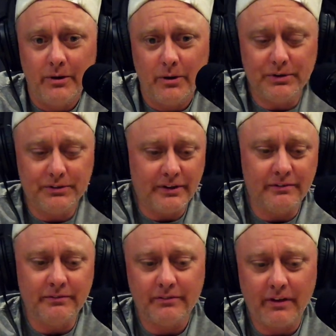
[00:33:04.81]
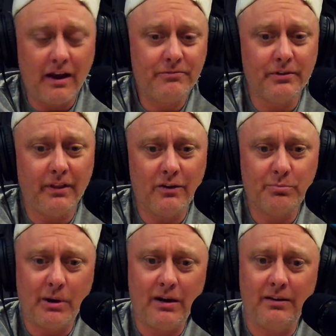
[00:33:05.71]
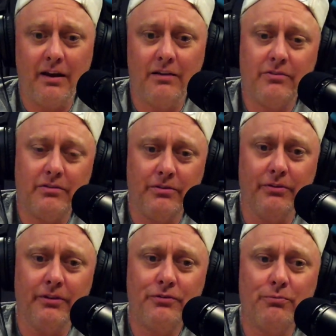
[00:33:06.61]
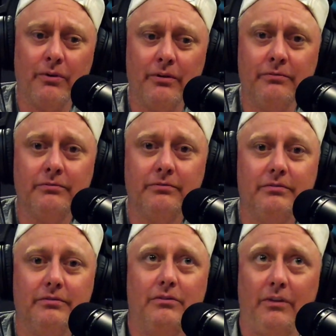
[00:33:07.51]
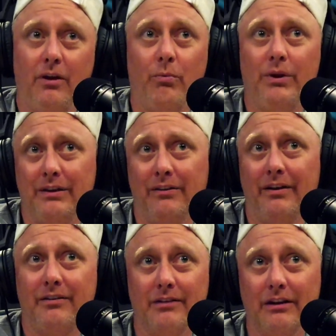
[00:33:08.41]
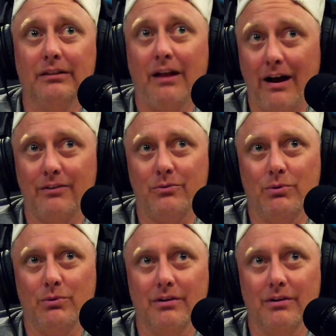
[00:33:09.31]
but then after the last podcast till this one, we did a lot of the work.